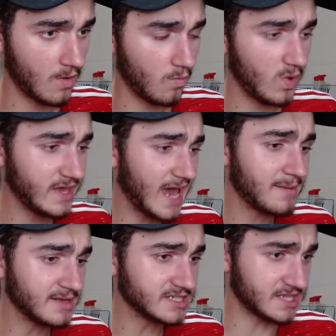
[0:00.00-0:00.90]
we
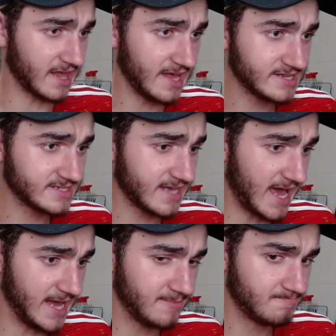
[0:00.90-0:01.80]
came into this
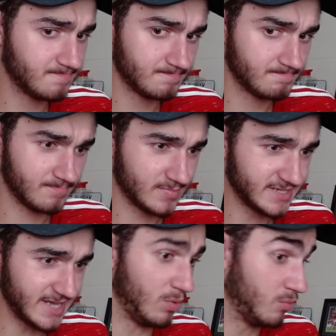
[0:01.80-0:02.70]
game
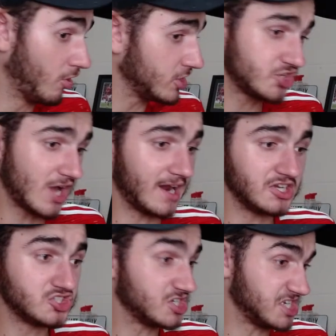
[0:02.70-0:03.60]
saying we want a
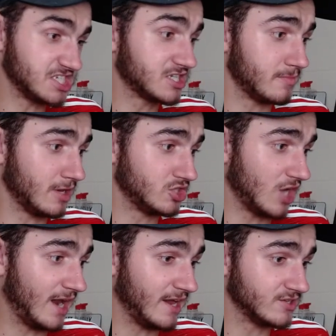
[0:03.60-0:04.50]
challenge. This is going to be a
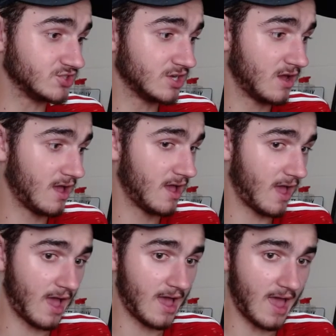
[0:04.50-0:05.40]
challenge.
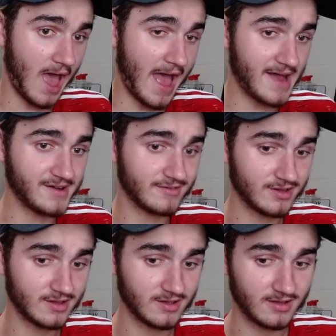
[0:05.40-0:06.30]
And
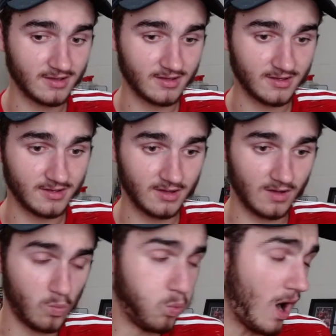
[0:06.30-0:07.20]

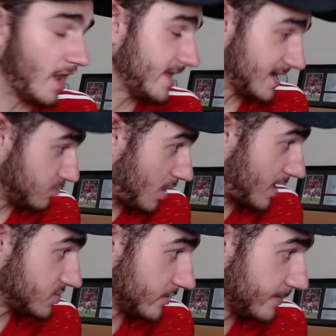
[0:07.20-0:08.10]
while
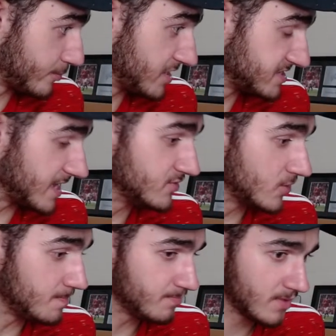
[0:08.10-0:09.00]
it's only pre-season,